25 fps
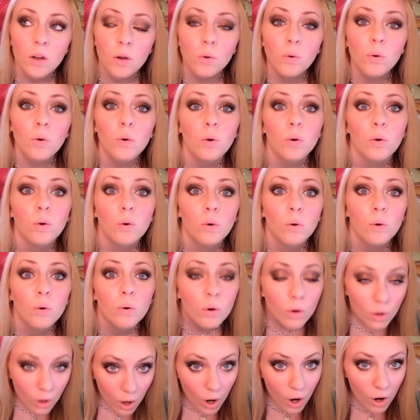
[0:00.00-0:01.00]
Whew.
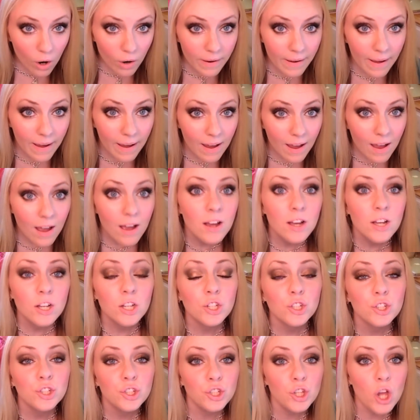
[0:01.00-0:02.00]
Okay,
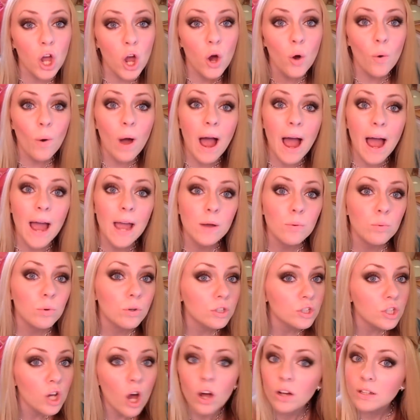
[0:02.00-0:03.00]
So I will
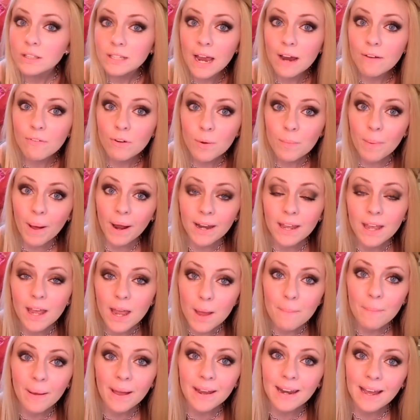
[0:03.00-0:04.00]
talk to everybody
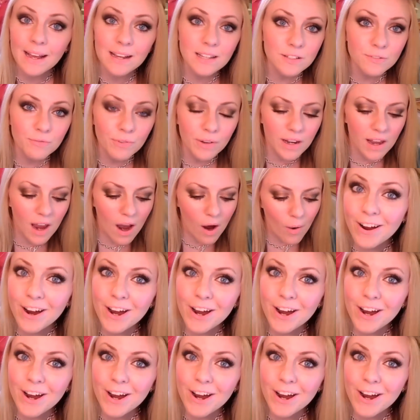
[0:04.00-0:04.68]
in my next video.